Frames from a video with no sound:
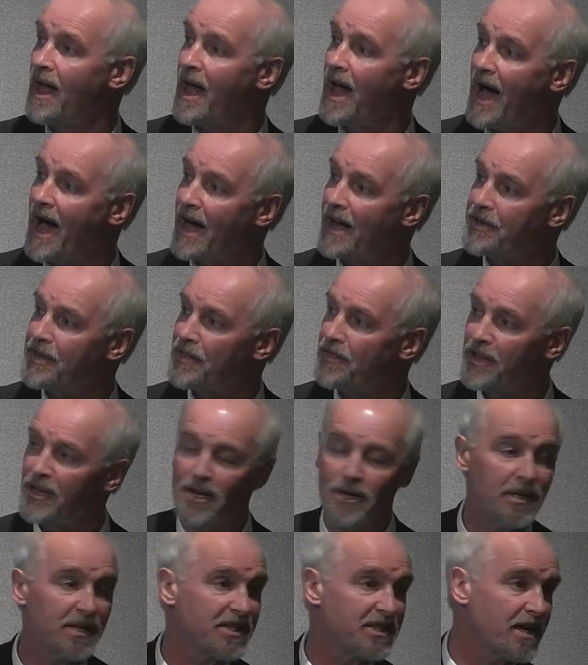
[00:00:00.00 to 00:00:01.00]
And in the
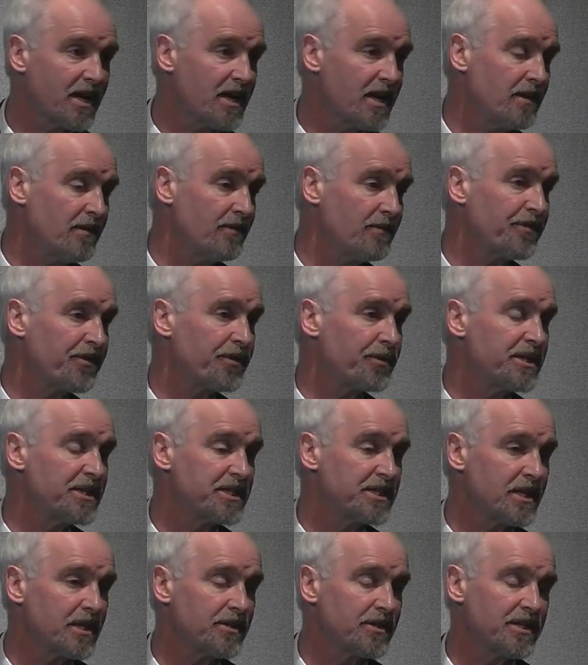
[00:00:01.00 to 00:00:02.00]
USA, three
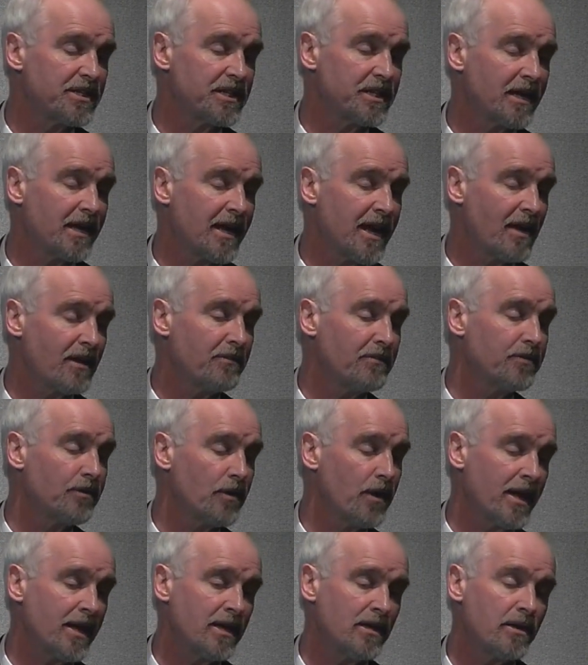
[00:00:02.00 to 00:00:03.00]
studies in,
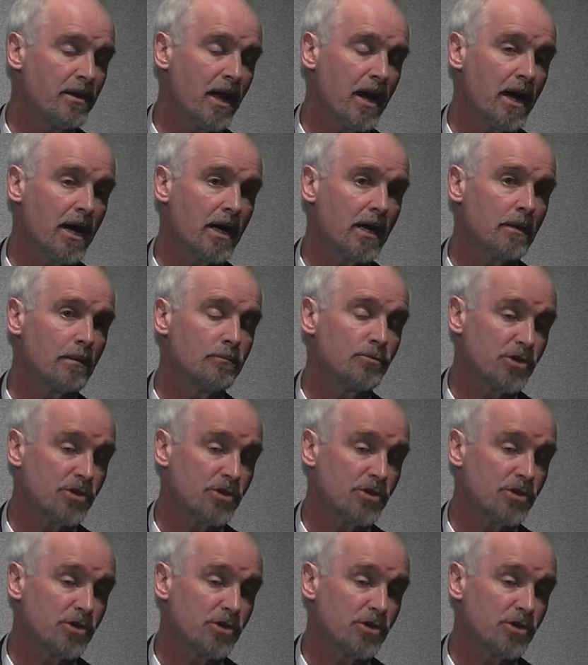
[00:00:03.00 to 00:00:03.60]
California, in uh,